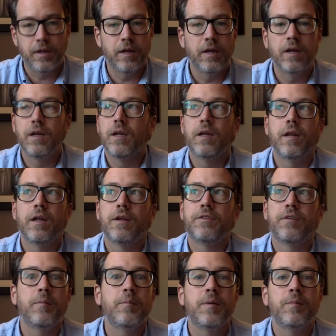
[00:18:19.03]
that that
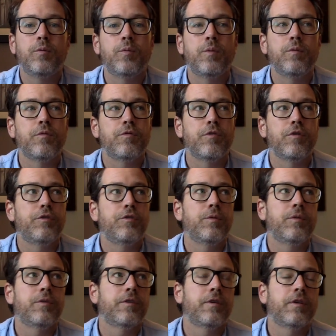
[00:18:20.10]
some people would refer to
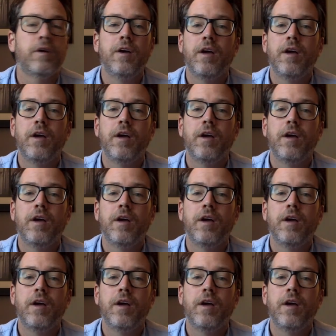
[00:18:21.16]
as a